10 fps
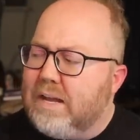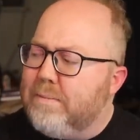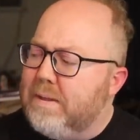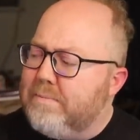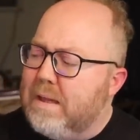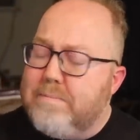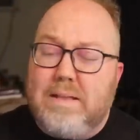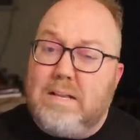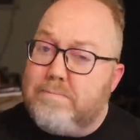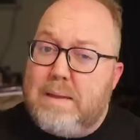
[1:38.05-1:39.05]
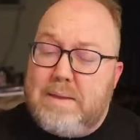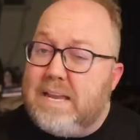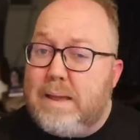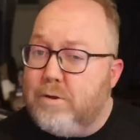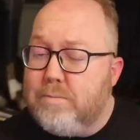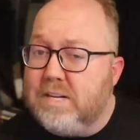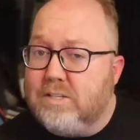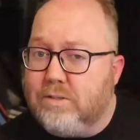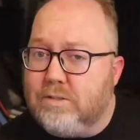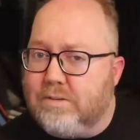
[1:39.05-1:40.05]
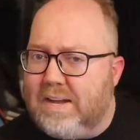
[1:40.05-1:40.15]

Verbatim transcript: I mean, this may be Game GameCube exclusive.